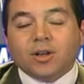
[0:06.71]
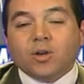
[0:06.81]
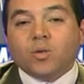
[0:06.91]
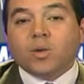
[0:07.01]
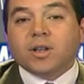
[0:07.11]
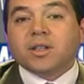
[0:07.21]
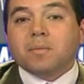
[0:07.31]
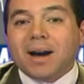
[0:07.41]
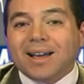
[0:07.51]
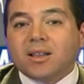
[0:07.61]
We're in the
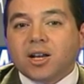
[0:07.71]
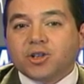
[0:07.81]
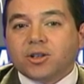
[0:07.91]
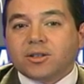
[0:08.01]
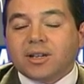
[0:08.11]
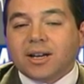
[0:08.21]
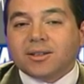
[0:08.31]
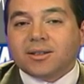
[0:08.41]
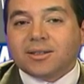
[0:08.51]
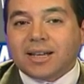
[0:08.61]
Biological
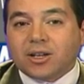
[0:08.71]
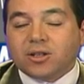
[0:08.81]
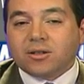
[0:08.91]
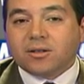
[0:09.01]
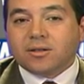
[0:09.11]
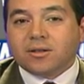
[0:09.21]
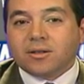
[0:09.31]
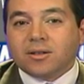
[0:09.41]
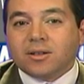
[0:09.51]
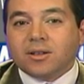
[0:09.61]
Sciences section,
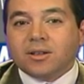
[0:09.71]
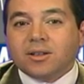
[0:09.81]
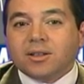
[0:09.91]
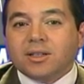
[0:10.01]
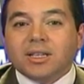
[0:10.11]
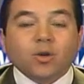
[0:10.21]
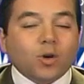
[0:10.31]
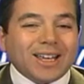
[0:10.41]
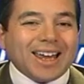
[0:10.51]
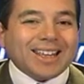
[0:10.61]
the
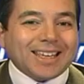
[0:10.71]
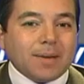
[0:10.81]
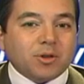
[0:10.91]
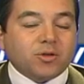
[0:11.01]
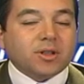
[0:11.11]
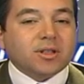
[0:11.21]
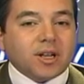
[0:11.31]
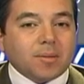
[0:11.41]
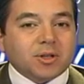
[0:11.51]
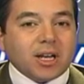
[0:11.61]
Organic Chemistry
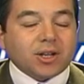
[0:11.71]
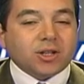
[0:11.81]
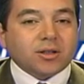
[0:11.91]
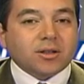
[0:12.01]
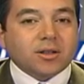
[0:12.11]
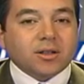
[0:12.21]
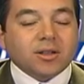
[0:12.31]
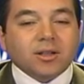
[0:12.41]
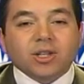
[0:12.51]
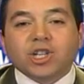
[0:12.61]
subsection.
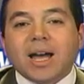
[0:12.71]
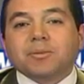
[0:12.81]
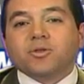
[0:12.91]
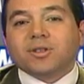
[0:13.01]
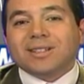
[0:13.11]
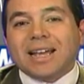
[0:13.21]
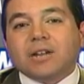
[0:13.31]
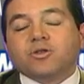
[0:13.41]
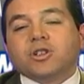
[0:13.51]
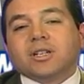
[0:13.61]
The chapter is
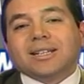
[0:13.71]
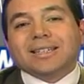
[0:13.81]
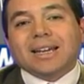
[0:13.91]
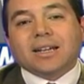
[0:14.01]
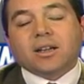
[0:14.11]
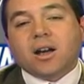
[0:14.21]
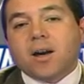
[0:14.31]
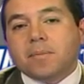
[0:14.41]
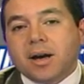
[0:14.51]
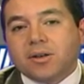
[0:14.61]
nitrogen-containing
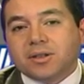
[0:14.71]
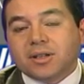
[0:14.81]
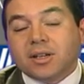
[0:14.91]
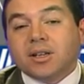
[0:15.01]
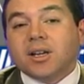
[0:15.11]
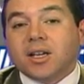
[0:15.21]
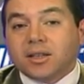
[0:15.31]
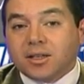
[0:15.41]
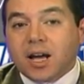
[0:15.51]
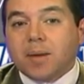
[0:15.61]
compounds,
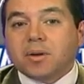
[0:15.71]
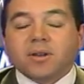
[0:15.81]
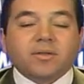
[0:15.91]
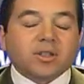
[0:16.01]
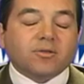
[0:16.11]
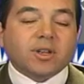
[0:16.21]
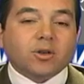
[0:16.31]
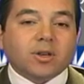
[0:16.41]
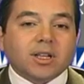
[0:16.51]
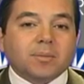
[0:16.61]
and the topic of this
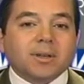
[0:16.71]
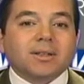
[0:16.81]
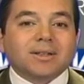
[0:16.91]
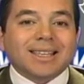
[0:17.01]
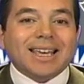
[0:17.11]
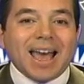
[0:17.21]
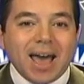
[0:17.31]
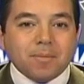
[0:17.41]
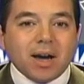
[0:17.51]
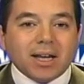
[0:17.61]
video clip is the
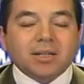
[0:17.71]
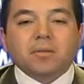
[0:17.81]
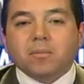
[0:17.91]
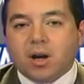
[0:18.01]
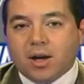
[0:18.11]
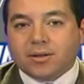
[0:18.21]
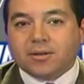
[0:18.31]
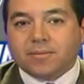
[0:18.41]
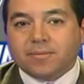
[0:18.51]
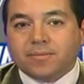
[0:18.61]
amide bond.
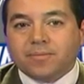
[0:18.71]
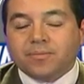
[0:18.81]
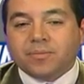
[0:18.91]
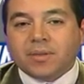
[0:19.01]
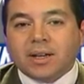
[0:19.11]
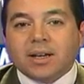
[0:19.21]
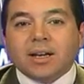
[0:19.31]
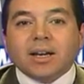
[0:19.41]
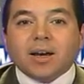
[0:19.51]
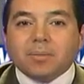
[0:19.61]

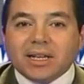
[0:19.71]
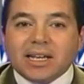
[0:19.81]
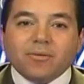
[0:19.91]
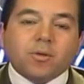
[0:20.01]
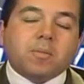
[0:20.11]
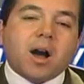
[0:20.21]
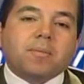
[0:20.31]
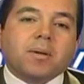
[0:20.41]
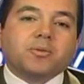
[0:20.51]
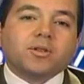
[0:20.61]
A PDF will
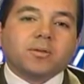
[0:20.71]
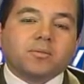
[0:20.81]
pop up during the